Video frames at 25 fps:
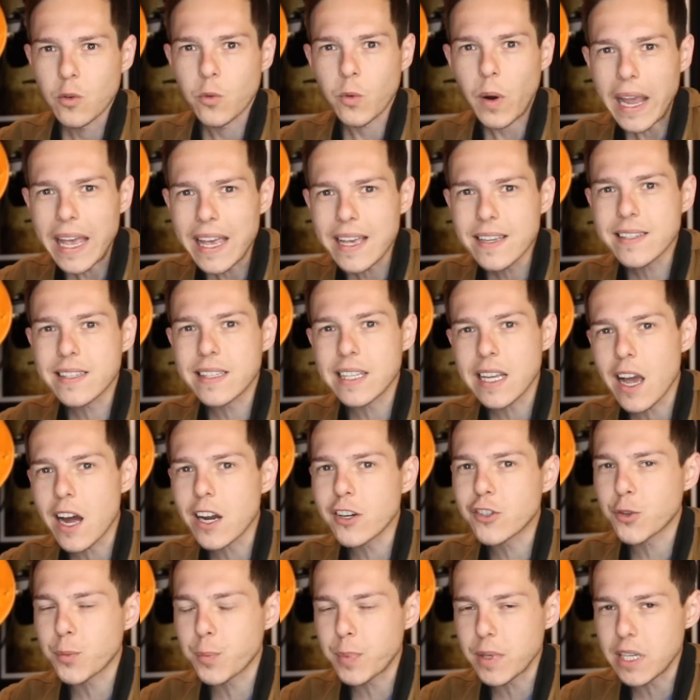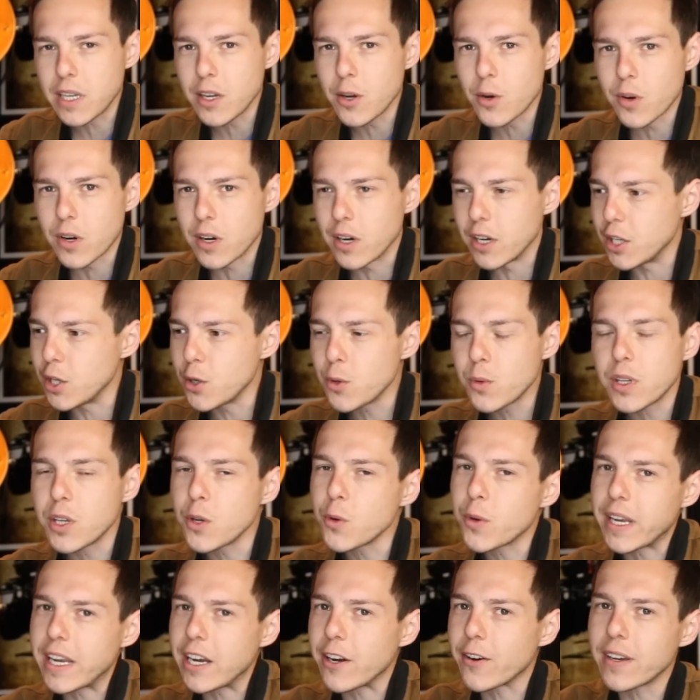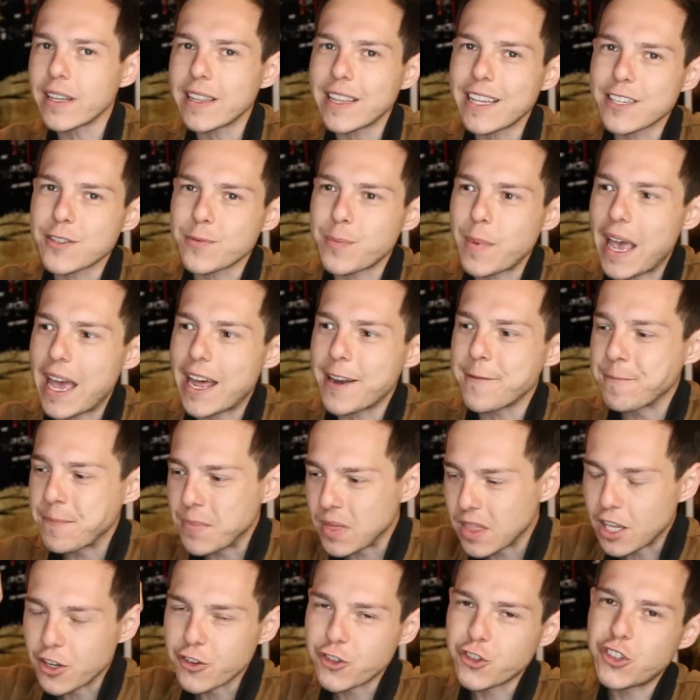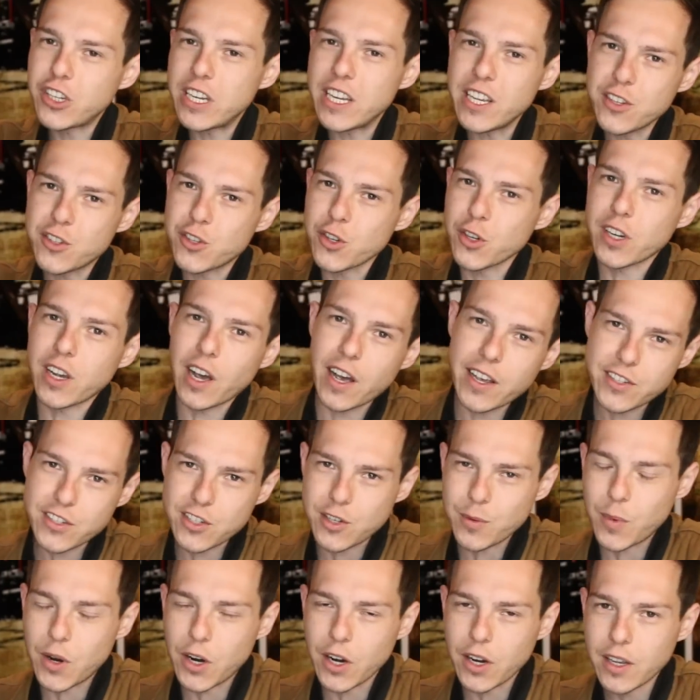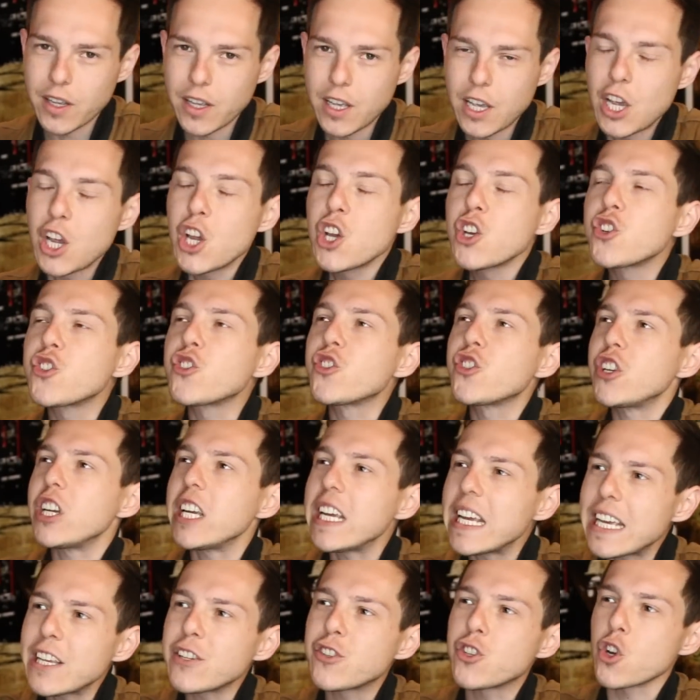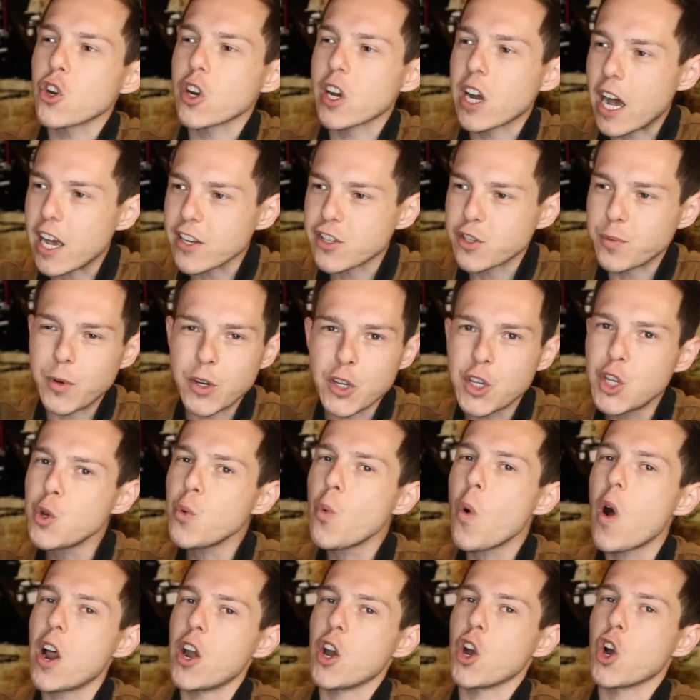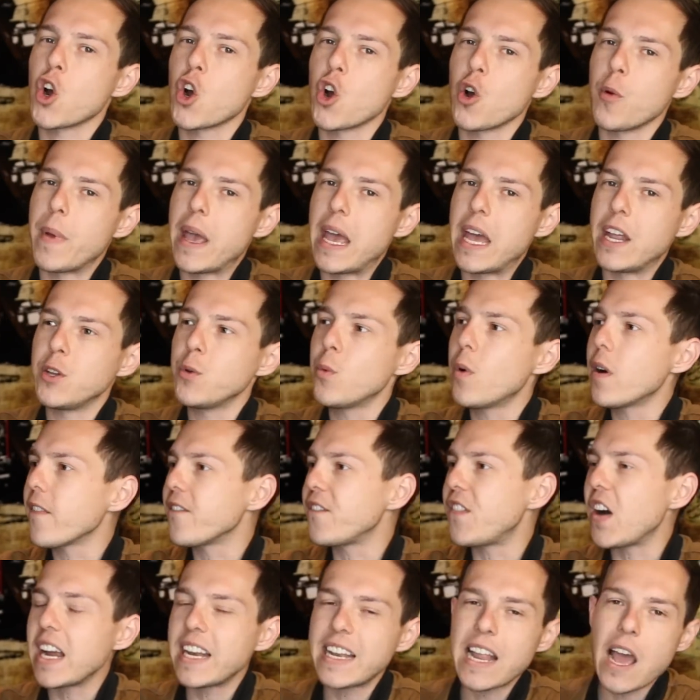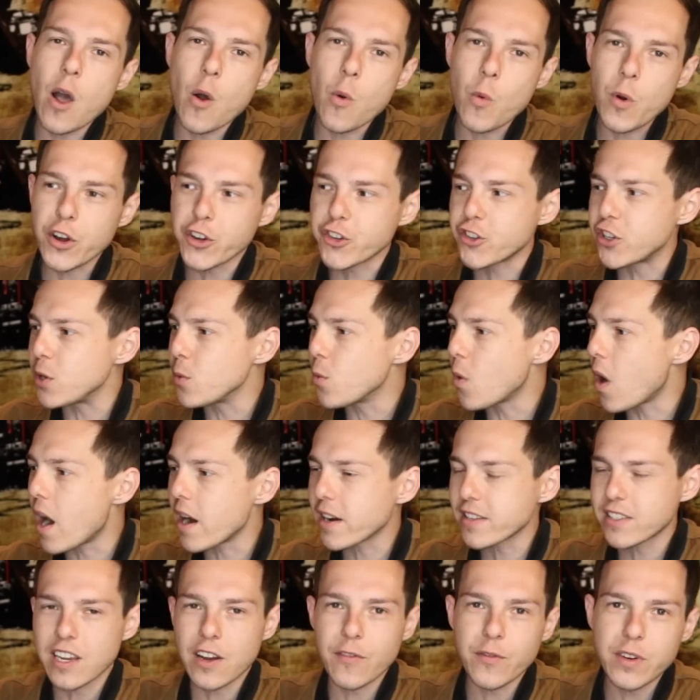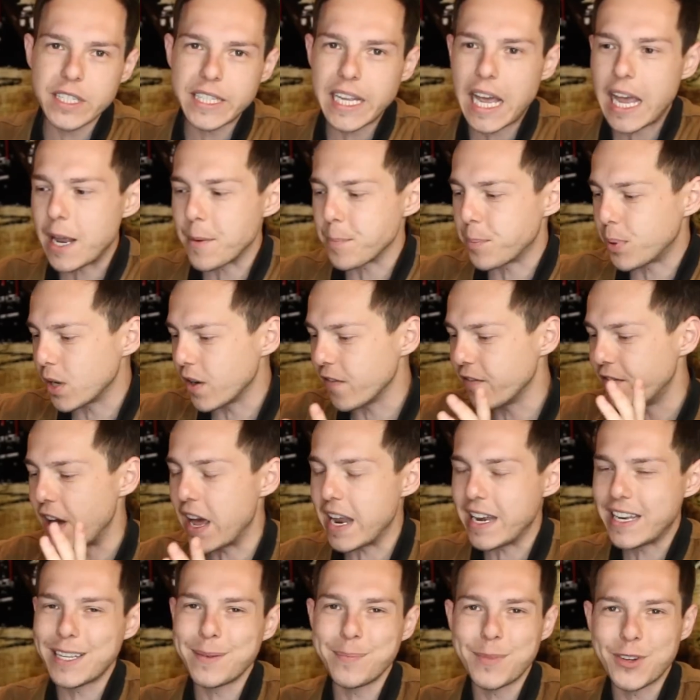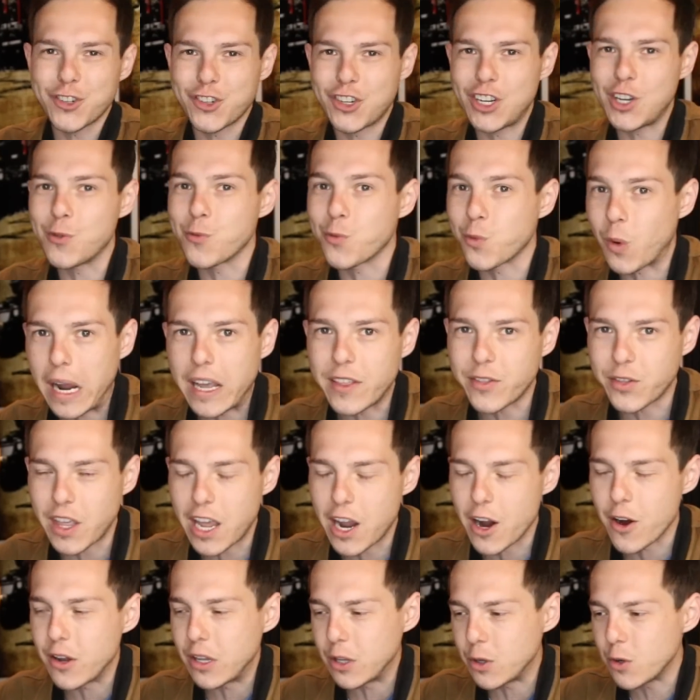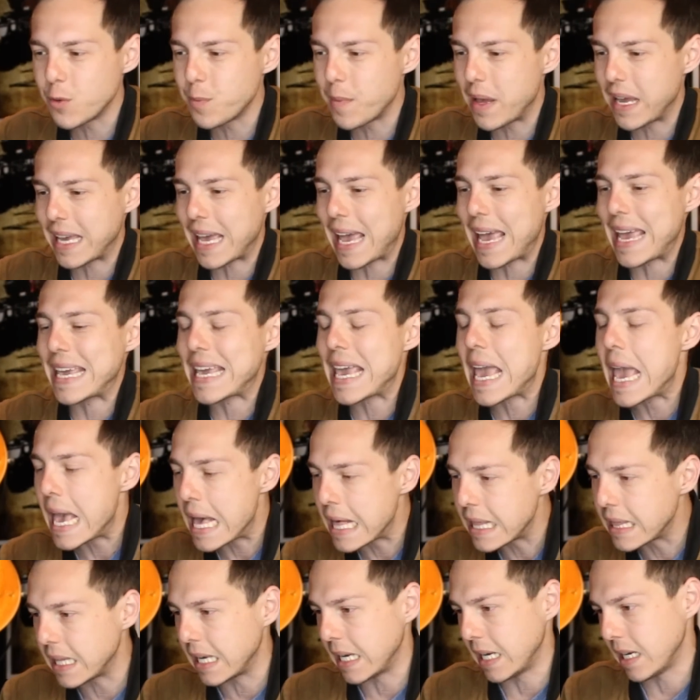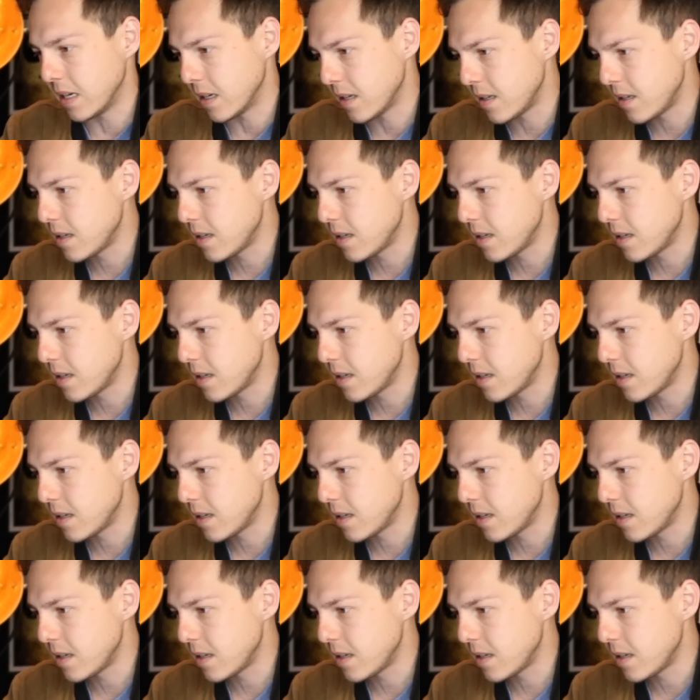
Reyes the entrepreneur, you, you hearing this man? She is your customer. She is your customer. You want her, man. You want to find out where she walks every day and put a vending machine right there. You would make a killing.